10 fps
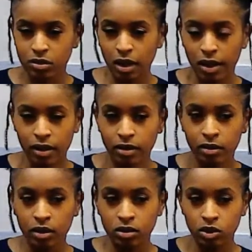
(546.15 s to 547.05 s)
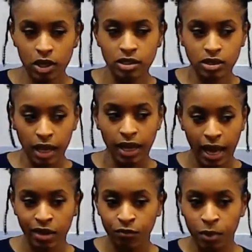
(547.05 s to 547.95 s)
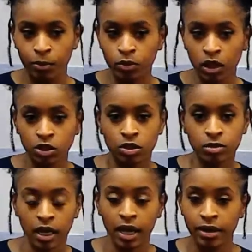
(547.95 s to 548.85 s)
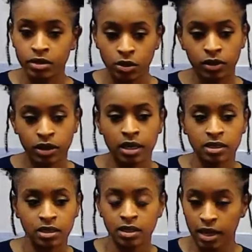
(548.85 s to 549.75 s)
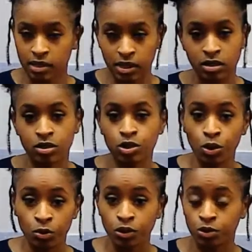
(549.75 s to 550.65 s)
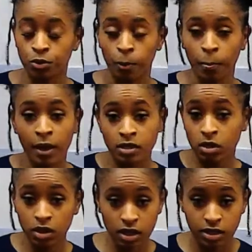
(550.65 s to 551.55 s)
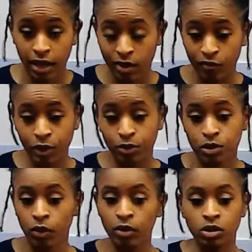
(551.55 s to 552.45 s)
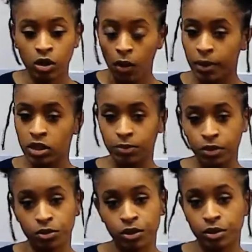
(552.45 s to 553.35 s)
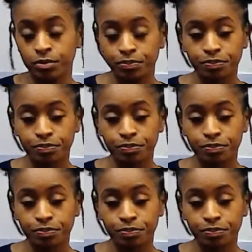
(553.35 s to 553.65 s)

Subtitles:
Like, just stay out of people's relationships. Stay out of certain things. This has nothing to do with you. So that's how I felt. So it was so much built up.